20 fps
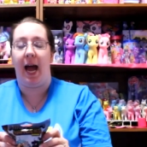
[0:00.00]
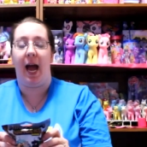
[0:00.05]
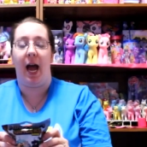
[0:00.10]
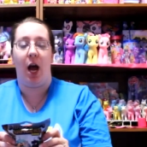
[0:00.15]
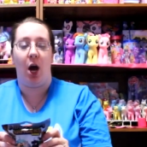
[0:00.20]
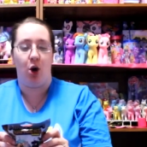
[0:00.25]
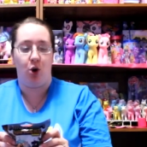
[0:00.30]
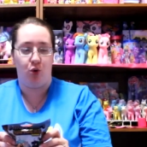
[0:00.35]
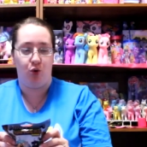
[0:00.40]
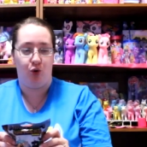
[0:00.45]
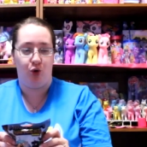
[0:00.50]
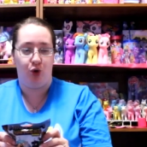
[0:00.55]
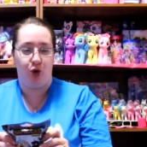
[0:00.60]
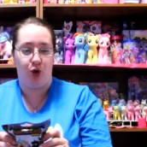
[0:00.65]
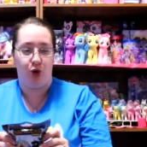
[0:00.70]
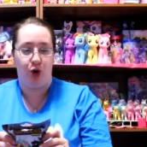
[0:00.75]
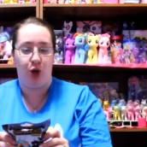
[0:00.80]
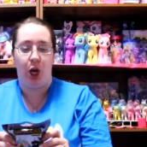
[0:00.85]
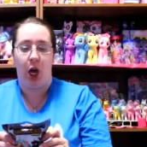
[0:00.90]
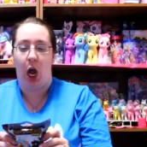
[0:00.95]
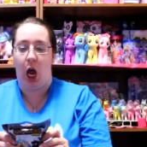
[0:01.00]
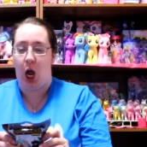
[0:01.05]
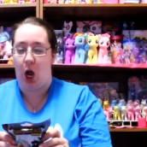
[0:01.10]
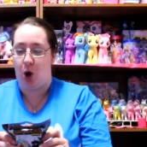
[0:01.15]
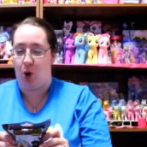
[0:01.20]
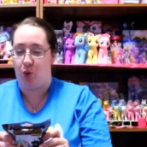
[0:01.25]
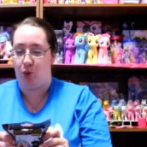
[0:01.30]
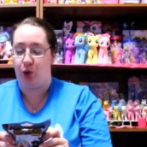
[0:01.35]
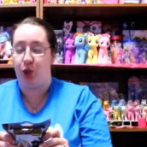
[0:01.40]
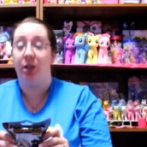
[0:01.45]
Ouch.
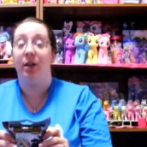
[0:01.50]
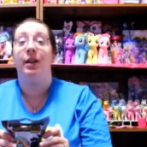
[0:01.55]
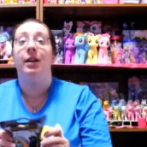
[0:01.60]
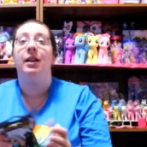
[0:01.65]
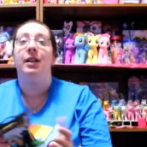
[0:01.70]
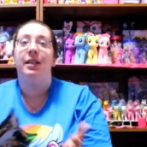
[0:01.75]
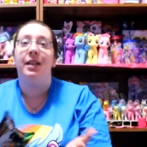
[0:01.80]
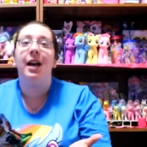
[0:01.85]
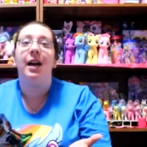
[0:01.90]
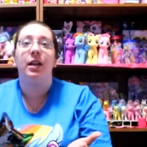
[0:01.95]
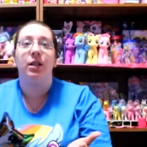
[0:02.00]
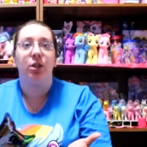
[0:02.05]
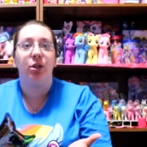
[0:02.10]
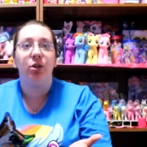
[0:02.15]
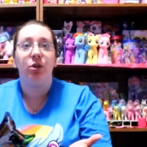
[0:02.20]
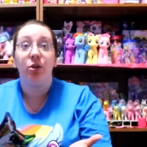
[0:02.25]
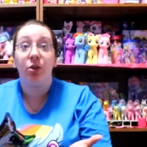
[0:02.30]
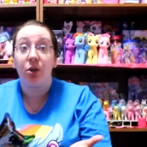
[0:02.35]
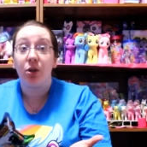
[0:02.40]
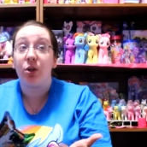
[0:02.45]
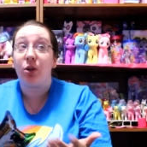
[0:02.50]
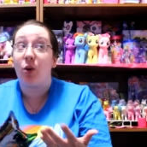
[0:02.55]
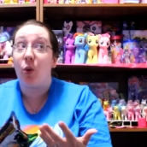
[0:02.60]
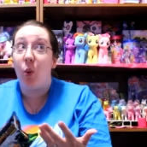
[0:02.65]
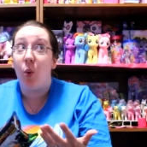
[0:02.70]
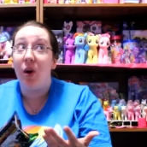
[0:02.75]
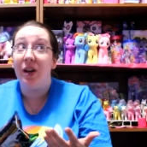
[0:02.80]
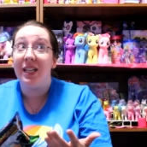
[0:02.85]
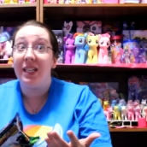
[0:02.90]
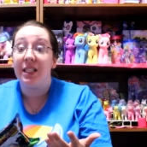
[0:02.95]
Ouch. Yeah, so they're
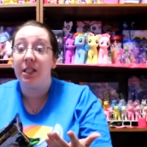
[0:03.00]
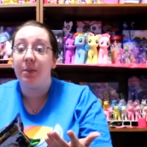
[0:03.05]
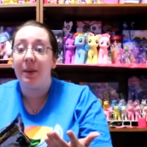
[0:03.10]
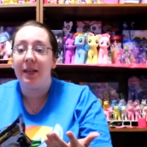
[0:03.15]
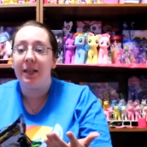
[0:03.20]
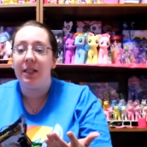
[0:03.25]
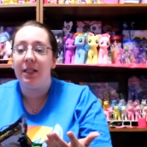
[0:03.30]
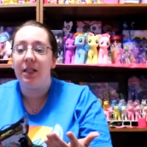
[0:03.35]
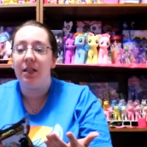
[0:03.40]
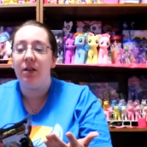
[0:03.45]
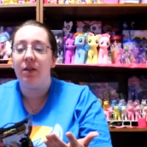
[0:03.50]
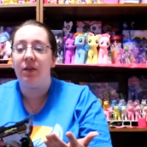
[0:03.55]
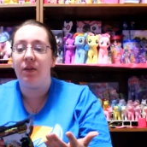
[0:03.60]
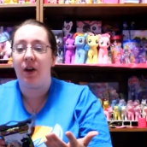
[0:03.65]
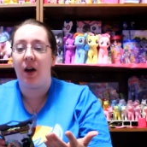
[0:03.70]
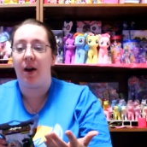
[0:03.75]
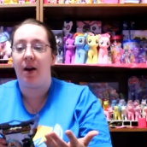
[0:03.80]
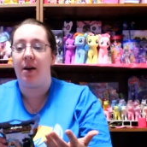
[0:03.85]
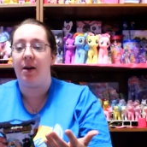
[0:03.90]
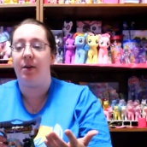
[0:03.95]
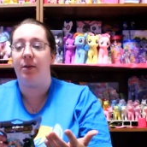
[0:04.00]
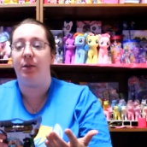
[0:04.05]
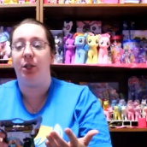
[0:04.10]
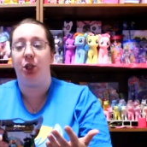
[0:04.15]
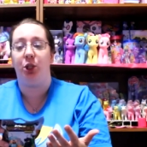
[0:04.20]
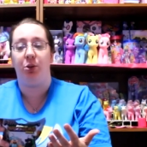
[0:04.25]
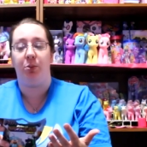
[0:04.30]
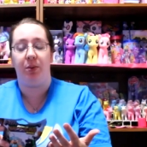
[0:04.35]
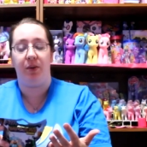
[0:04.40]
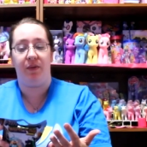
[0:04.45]
quite expensive, uh,
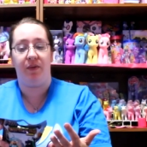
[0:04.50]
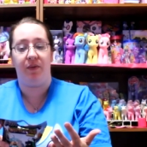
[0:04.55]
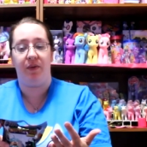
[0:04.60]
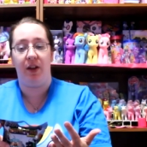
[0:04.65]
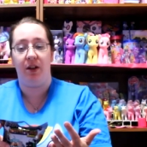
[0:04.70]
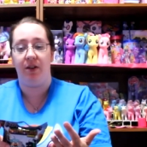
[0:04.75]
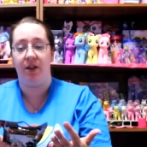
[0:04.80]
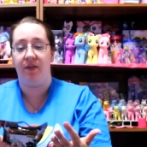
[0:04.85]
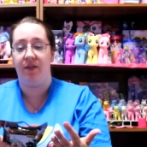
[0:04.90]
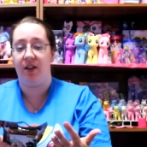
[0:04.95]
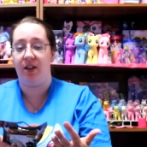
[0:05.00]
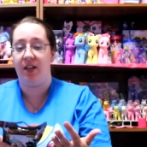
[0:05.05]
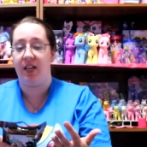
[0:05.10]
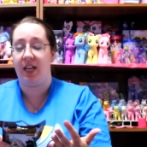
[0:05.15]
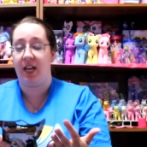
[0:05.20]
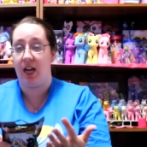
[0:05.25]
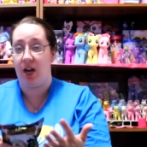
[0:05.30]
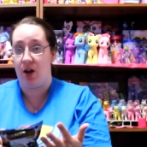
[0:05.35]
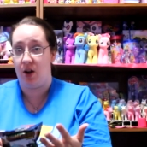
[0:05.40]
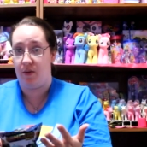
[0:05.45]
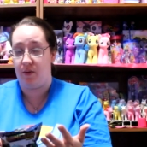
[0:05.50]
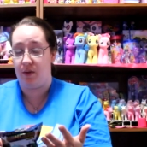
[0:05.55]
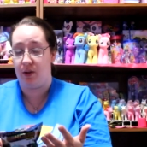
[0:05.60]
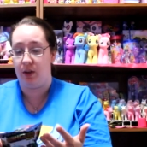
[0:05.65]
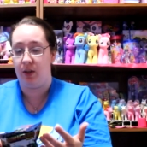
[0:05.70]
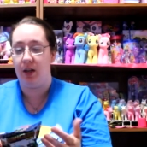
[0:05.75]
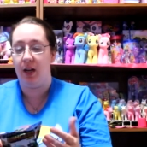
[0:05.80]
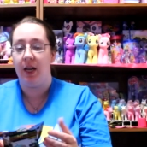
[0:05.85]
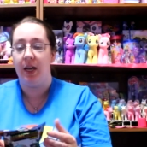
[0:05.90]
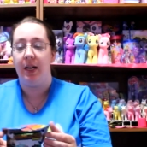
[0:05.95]
so be very, very
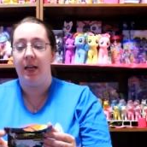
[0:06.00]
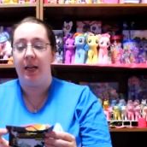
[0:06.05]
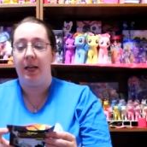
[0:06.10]
careful.